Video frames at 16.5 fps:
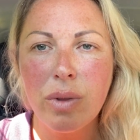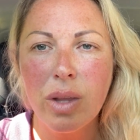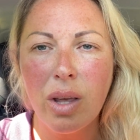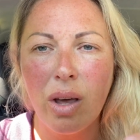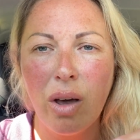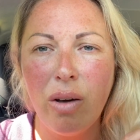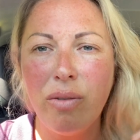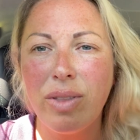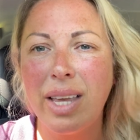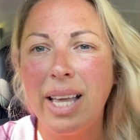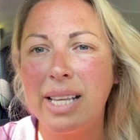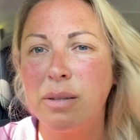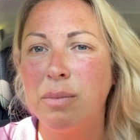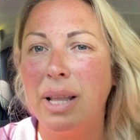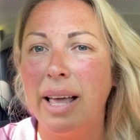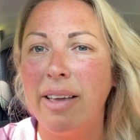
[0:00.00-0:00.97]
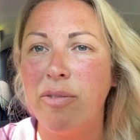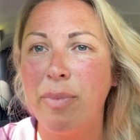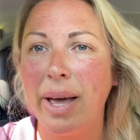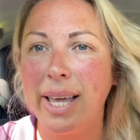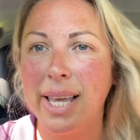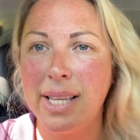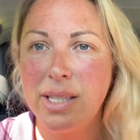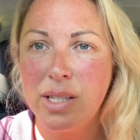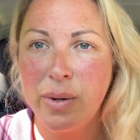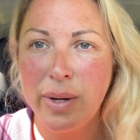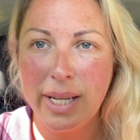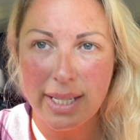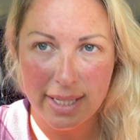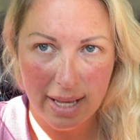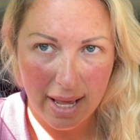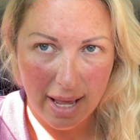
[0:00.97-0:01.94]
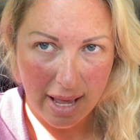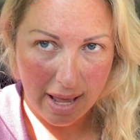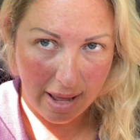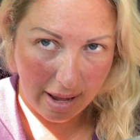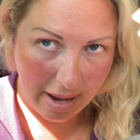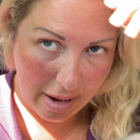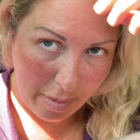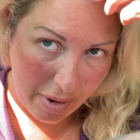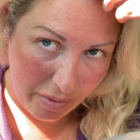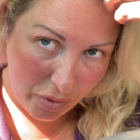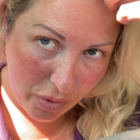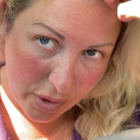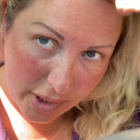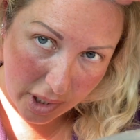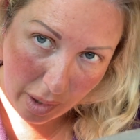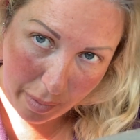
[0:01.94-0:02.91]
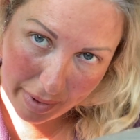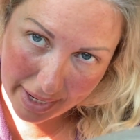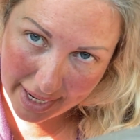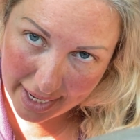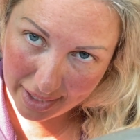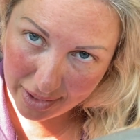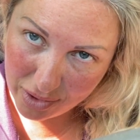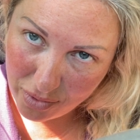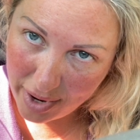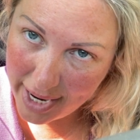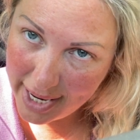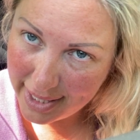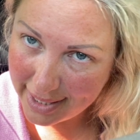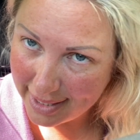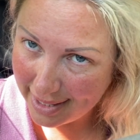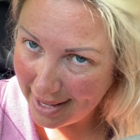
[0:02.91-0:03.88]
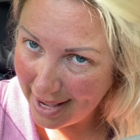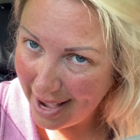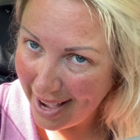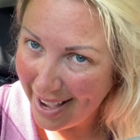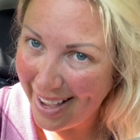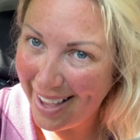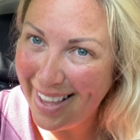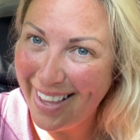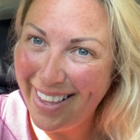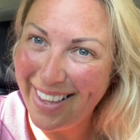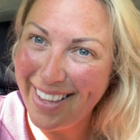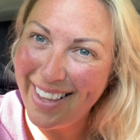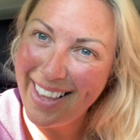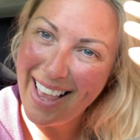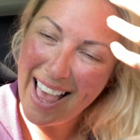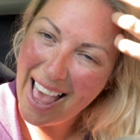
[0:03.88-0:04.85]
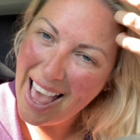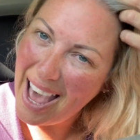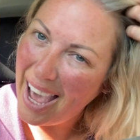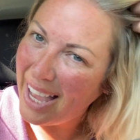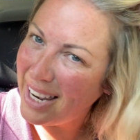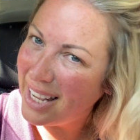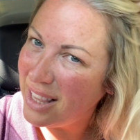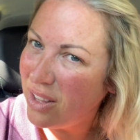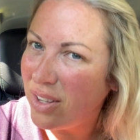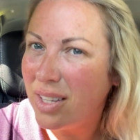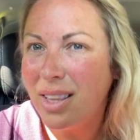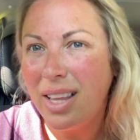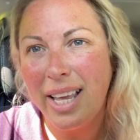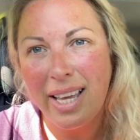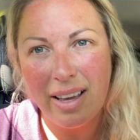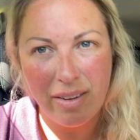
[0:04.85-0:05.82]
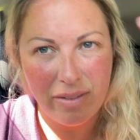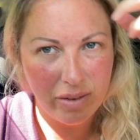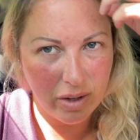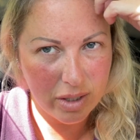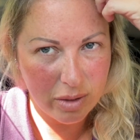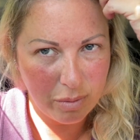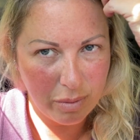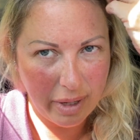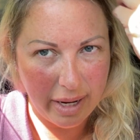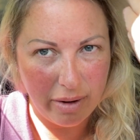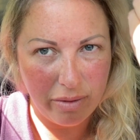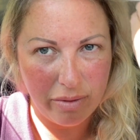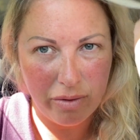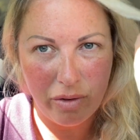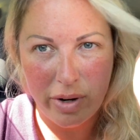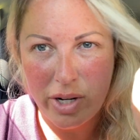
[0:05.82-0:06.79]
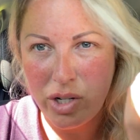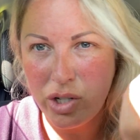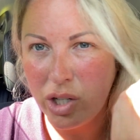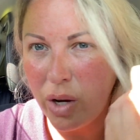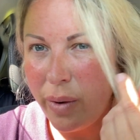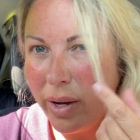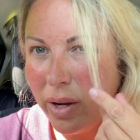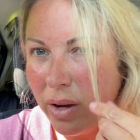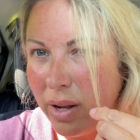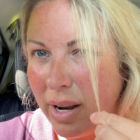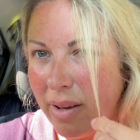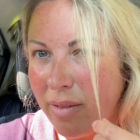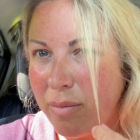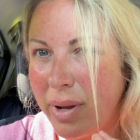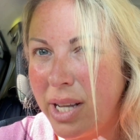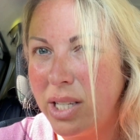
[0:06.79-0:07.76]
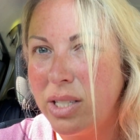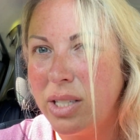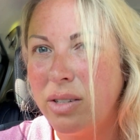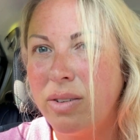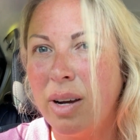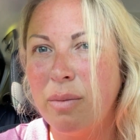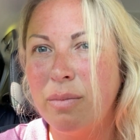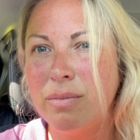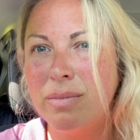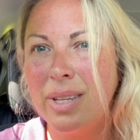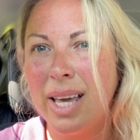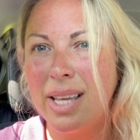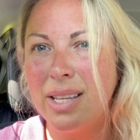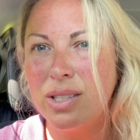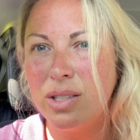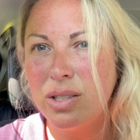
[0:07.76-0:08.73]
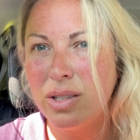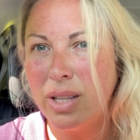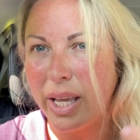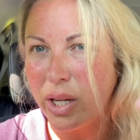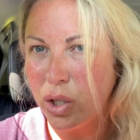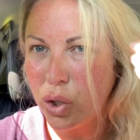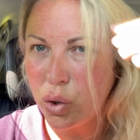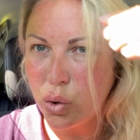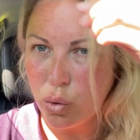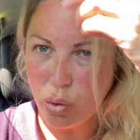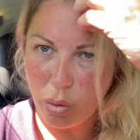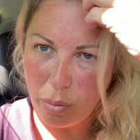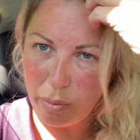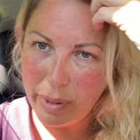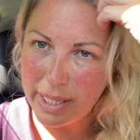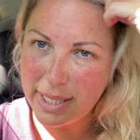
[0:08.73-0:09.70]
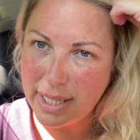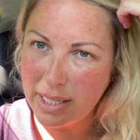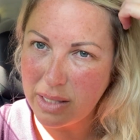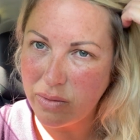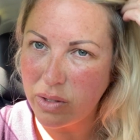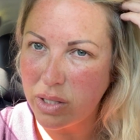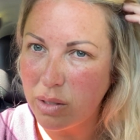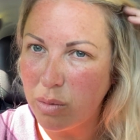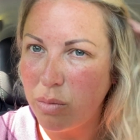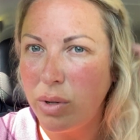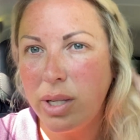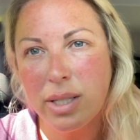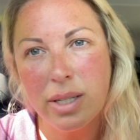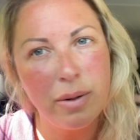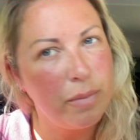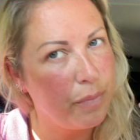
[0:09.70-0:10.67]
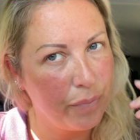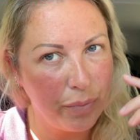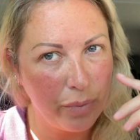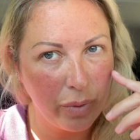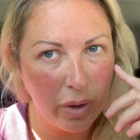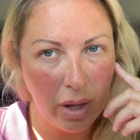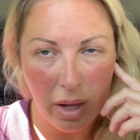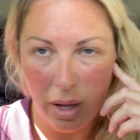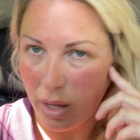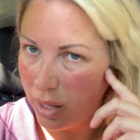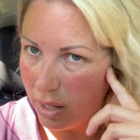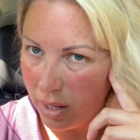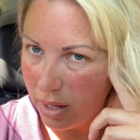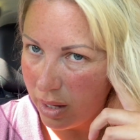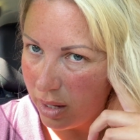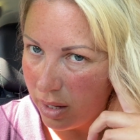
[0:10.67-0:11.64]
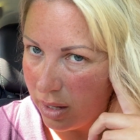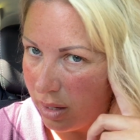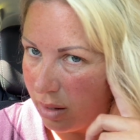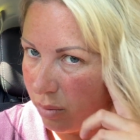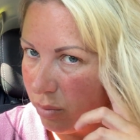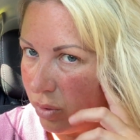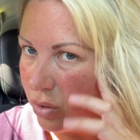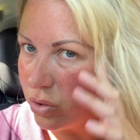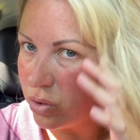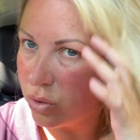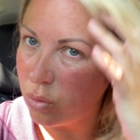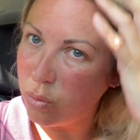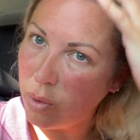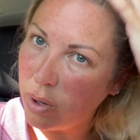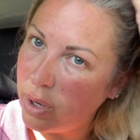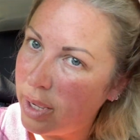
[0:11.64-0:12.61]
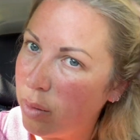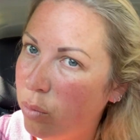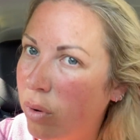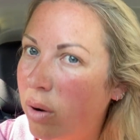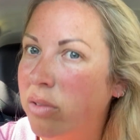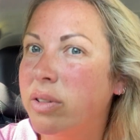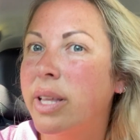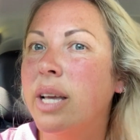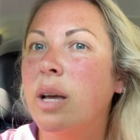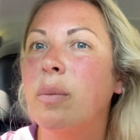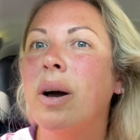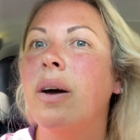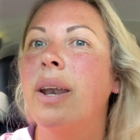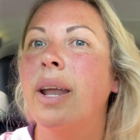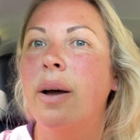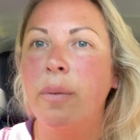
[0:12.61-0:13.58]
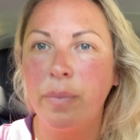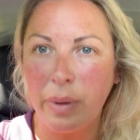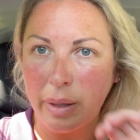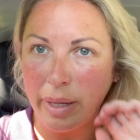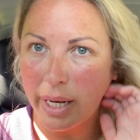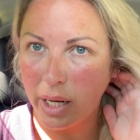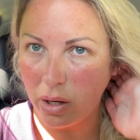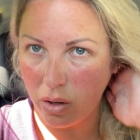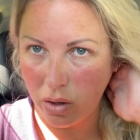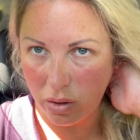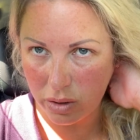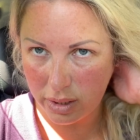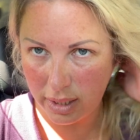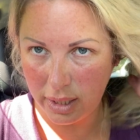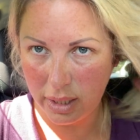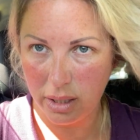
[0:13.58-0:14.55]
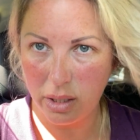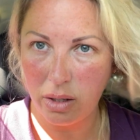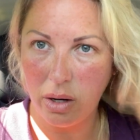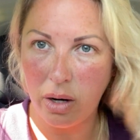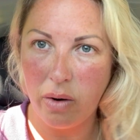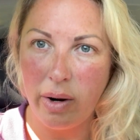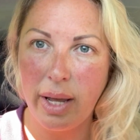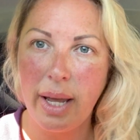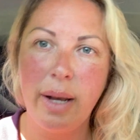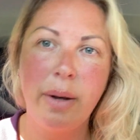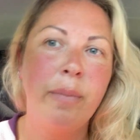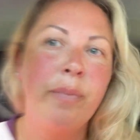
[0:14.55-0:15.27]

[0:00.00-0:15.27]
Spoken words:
hopefully get some life back into it. My roots are coming in great, and I look like I've got some kind of fringe going on. I've managed to get like short pieces for some reason. I'm not sure what I'm waffling about now. I'm getting hot in the car again.